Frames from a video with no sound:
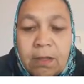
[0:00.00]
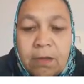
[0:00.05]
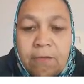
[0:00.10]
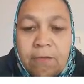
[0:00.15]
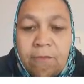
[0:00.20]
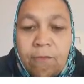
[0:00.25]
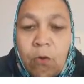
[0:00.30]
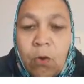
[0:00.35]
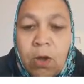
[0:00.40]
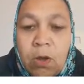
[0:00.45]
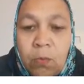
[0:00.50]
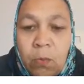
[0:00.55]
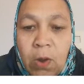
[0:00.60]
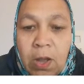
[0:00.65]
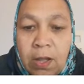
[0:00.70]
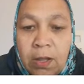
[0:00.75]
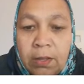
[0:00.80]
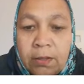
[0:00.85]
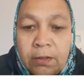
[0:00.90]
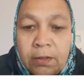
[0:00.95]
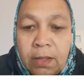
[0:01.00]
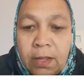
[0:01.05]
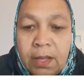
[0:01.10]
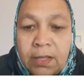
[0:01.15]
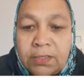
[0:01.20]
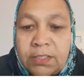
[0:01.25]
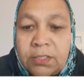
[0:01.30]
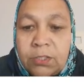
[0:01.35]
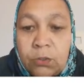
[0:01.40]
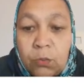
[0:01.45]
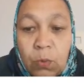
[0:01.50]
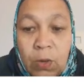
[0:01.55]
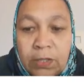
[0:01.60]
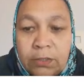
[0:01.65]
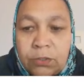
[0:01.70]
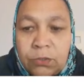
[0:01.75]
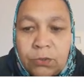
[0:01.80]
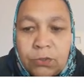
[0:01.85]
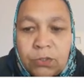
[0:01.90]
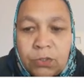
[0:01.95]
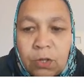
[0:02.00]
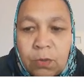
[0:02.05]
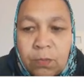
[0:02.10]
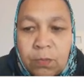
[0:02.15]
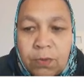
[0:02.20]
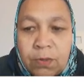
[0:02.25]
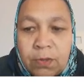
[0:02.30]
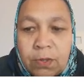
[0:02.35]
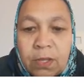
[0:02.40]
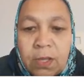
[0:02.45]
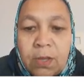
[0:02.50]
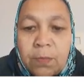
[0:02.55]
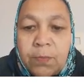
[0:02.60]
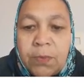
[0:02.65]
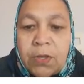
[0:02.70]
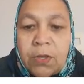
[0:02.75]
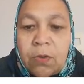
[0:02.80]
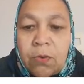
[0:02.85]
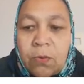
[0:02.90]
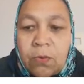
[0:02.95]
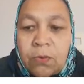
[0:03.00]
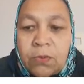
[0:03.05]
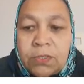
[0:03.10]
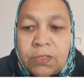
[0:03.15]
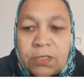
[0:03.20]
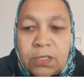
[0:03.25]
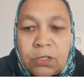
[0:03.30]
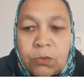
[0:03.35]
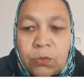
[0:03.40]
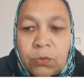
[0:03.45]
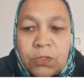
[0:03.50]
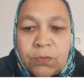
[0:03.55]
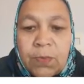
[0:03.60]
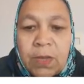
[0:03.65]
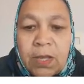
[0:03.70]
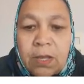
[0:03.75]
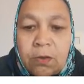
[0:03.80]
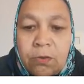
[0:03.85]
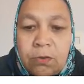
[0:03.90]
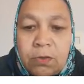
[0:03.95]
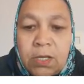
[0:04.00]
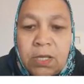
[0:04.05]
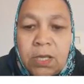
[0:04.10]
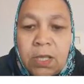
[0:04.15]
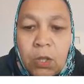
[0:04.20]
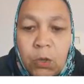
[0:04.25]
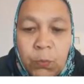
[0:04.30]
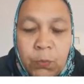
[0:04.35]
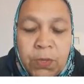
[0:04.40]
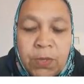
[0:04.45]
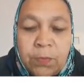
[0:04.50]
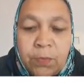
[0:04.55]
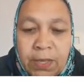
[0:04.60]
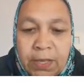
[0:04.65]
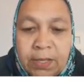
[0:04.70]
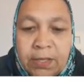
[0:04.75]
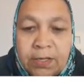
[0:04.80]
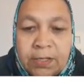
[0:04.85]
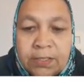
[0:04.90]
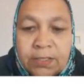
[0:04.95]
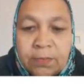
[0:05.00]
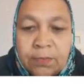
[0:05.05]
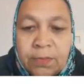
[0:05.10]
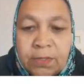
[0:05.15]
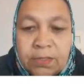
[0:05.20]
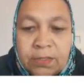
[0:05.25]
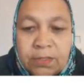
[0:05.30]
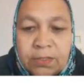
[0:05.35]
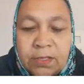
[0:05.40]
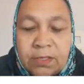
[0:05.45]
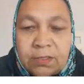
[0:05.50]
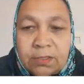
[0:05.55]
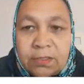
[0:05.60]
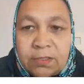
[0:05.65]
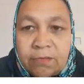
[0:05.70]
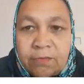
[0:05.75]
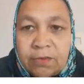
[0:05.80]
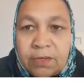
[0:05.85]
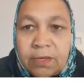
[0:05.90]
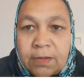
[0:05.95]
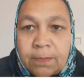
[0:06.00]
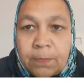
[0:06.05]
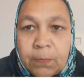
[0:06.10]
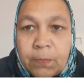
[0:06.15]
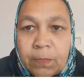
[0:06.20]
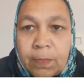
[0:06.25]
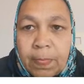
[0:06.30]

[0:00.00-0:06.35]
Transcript: For a while, I didn't want to stop because it was my only coping mechanism, says Tiffany.